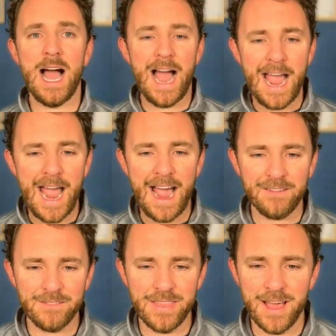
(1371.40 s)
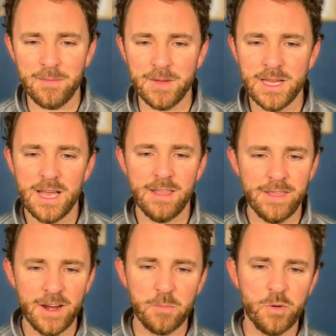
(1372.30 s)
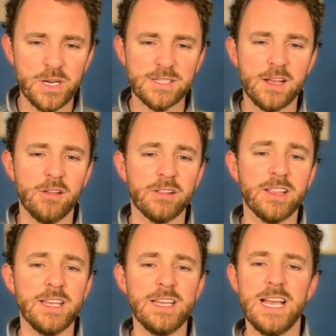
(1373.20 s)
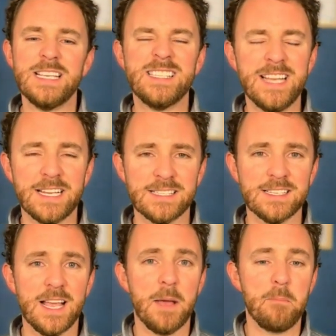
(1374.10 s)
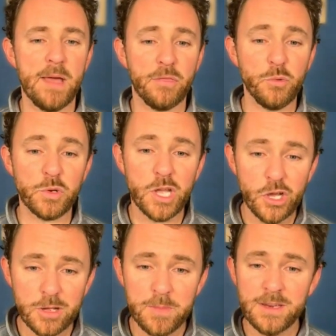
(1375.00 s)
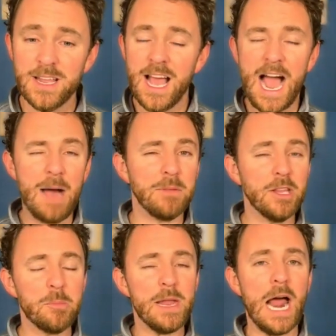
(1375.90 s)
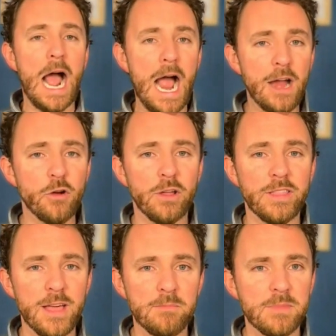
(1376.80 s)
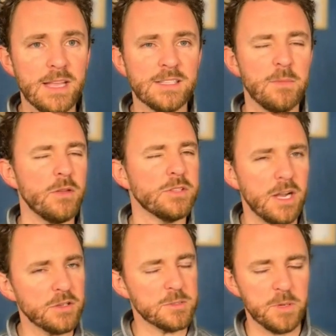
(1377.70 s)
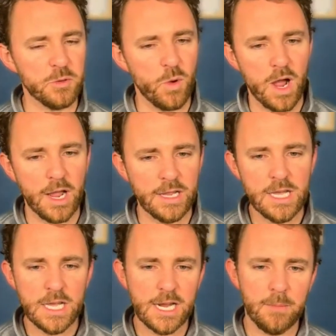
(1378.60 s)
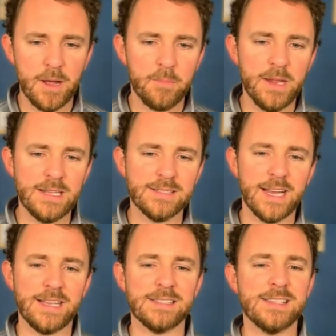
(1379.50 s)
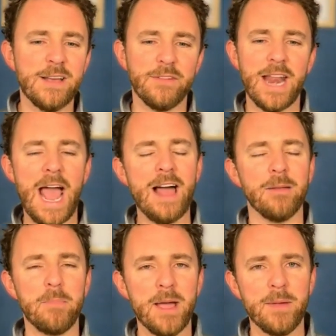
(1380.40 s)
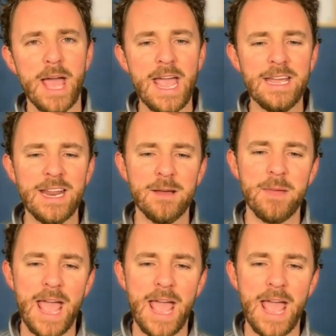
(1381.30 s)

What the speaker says: I have them there pretty solidly. 6, Bethune-Cookman. I'm a little bit higher on them than some others, and I'll explain why coming up in a second. 7, Alabama A&M.